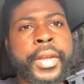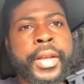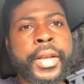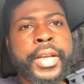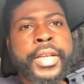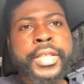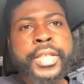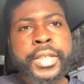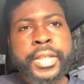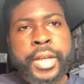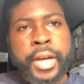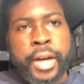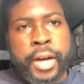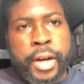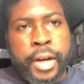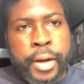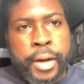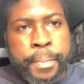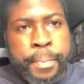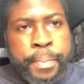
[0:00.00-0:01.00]
This is
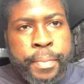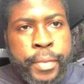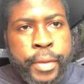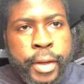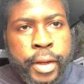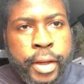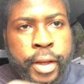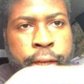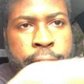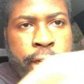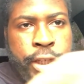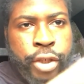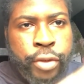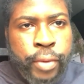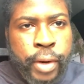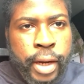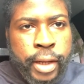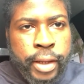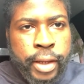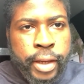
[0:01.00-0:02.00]
um
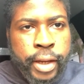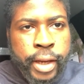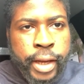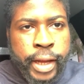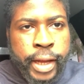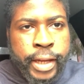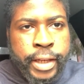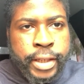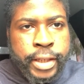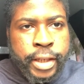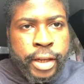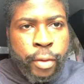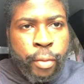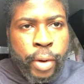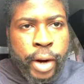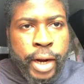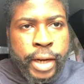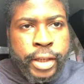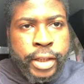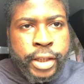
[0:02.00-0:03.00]
Yasharala Asa
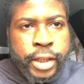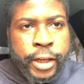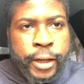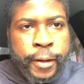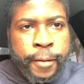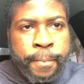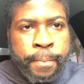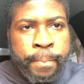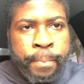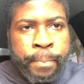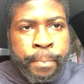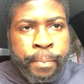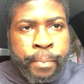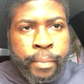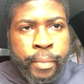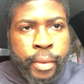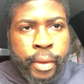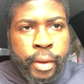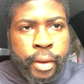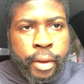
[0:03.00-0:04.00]
YG,
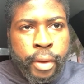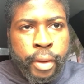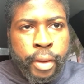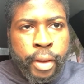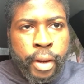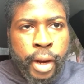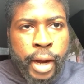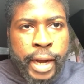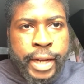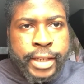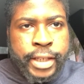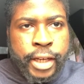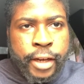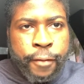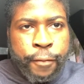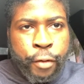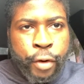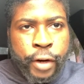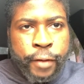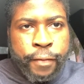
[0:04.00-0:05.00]
Isaiah
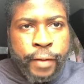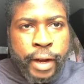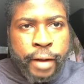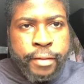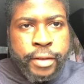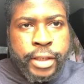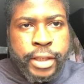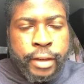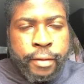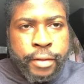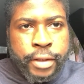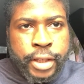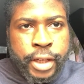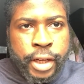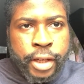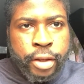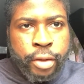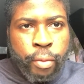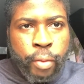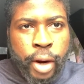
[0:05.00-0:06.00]
45 and
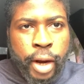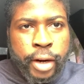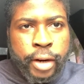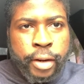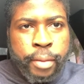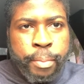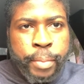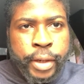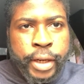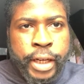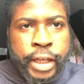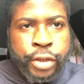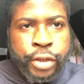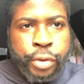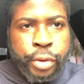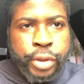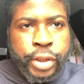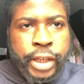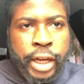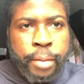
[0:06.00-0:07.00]
17, the water. But
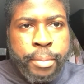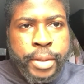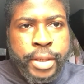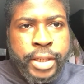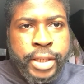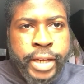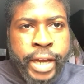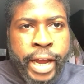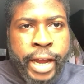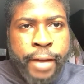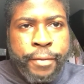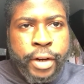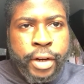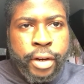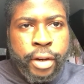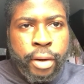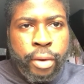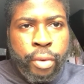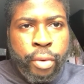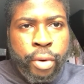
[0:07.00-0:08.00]
Israel shall be saved in
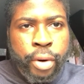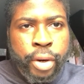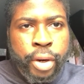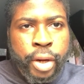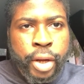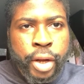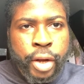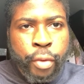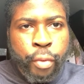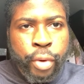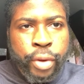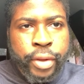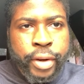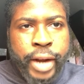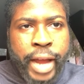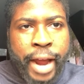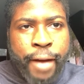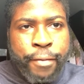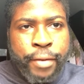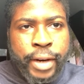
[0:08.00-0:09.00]
the Lord with an
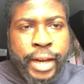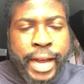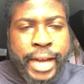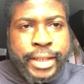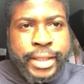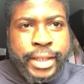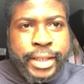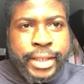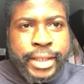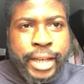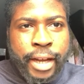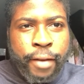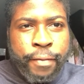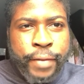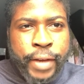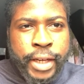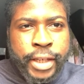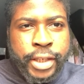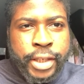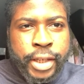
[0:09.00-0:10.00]
everlasting
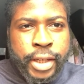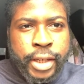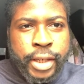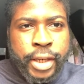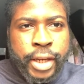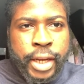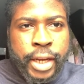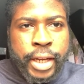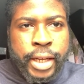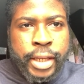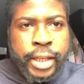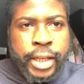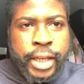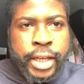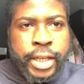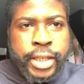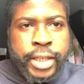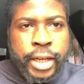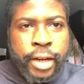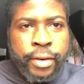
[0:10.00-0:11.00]
salvation,
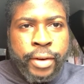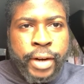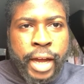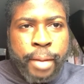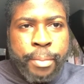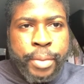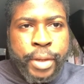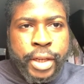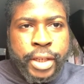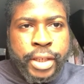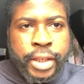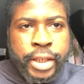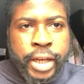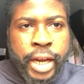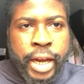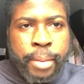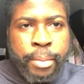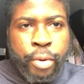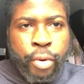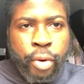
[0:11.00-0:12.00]
ye shall not be
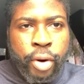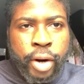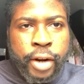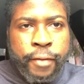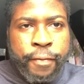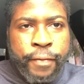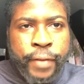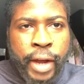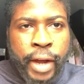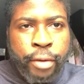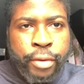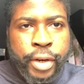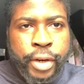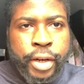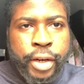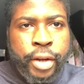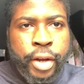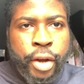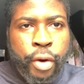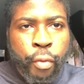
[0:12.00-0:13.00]
ashamed nor
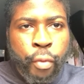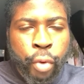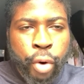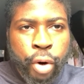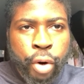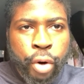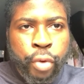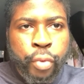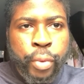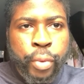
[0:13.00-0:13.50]
confounded, world